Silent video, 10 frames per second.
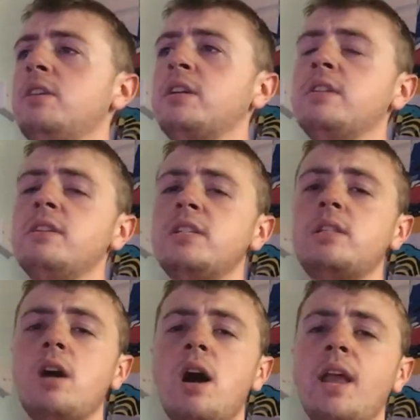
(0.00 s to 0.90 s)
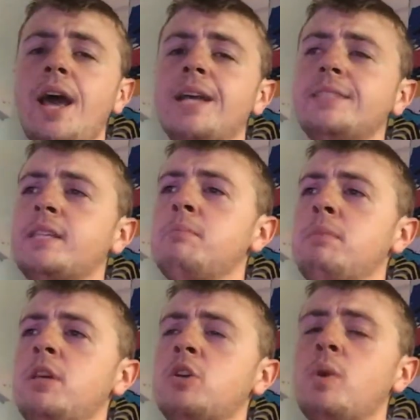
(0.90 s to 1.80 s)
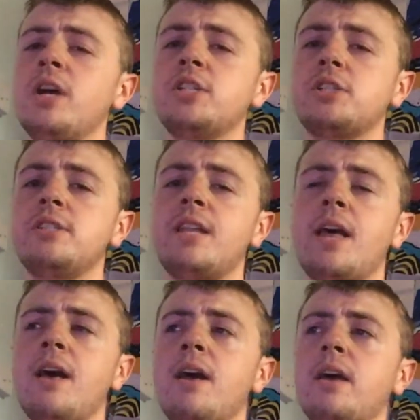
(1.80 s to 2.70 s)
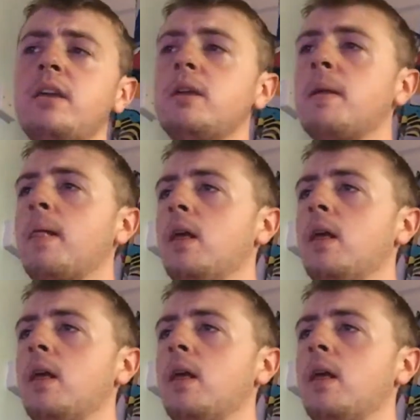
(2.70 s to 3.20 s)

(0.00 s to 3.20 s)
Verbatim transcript: You're gonna start asking me questions like